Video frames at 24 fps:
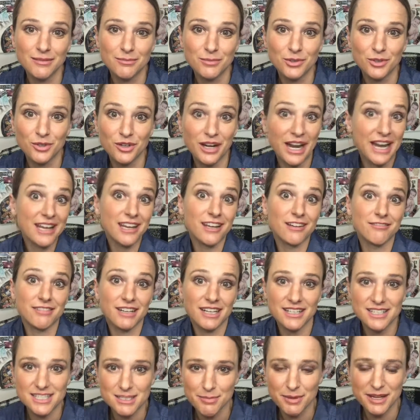or any of
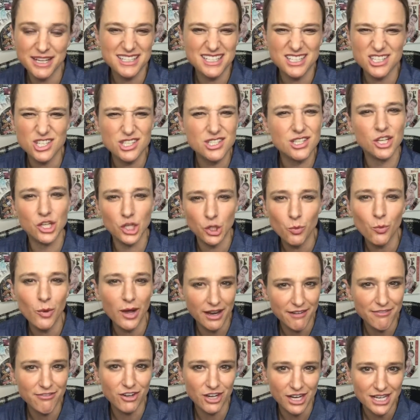us, because it's just a good
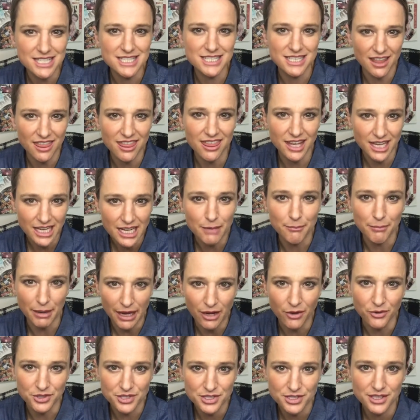way for us to think
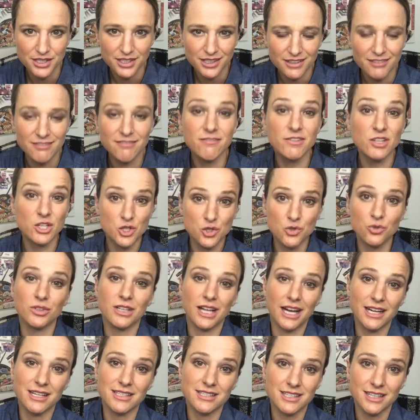about
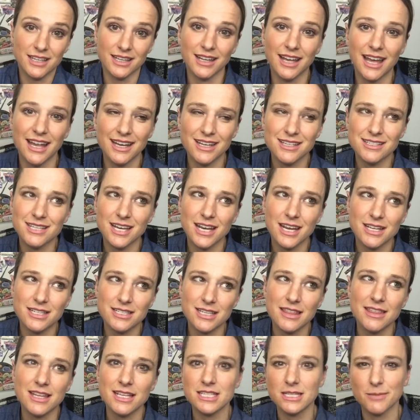visualizing. And it takes,
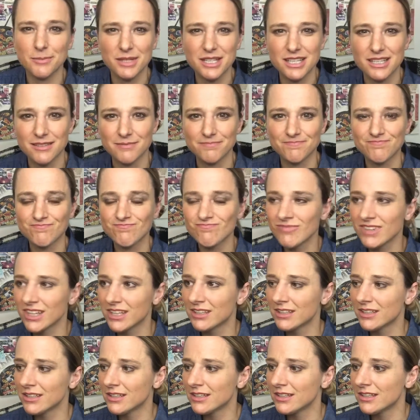I think, some of the,
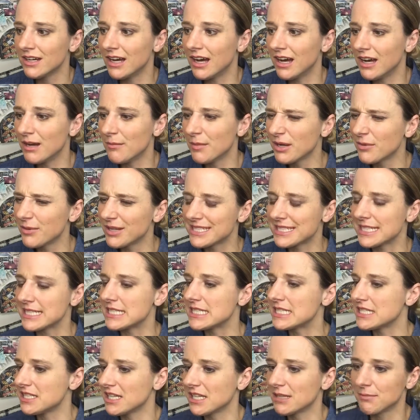I don't want to say
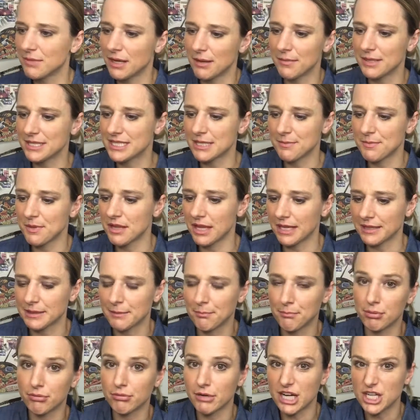stigma, but some of like the
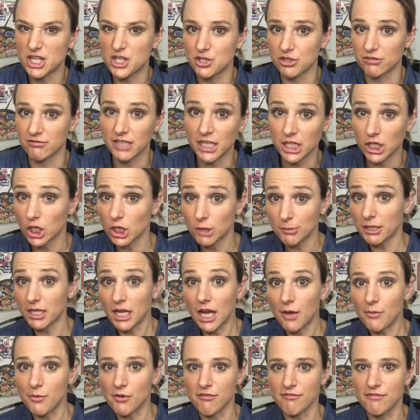pressure of like, oh my
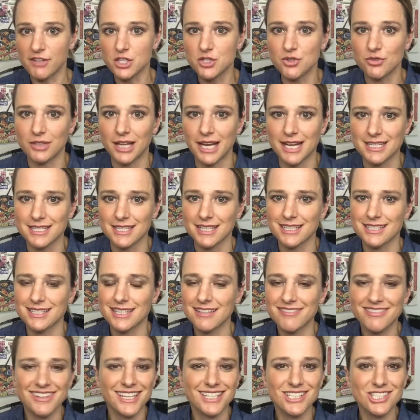God, we're visualizing,
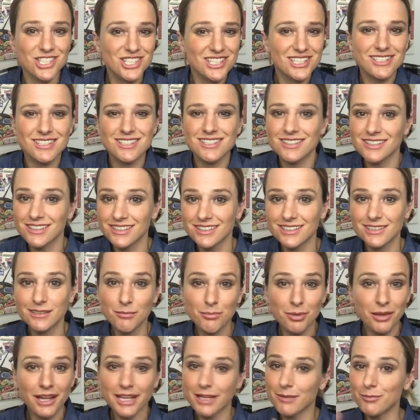instead of like, just
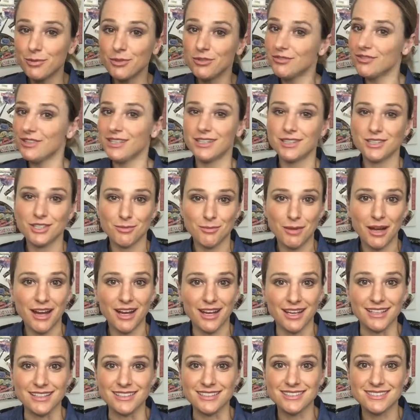play a movie in your
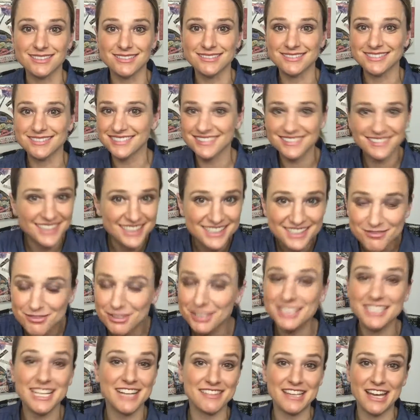mind. it's
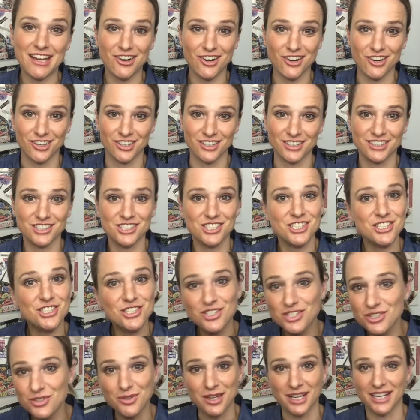really not that hard. Just
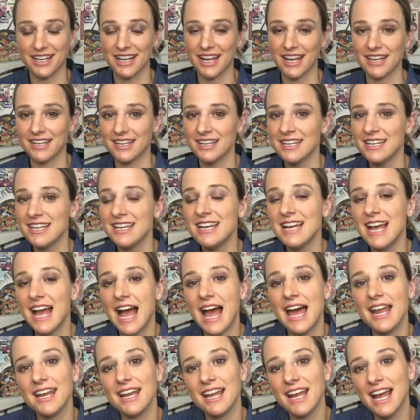do it.
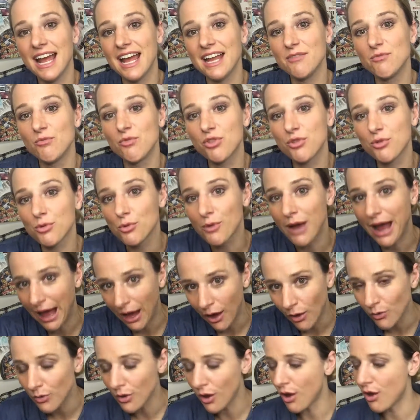And
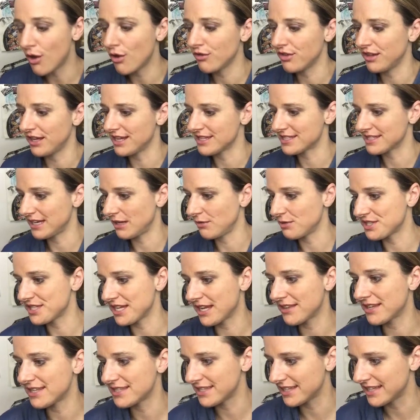throughout all this, and I'll
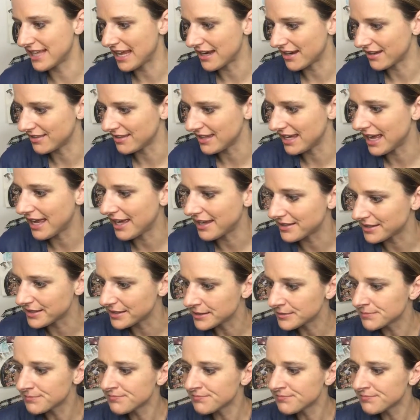say this again at the end,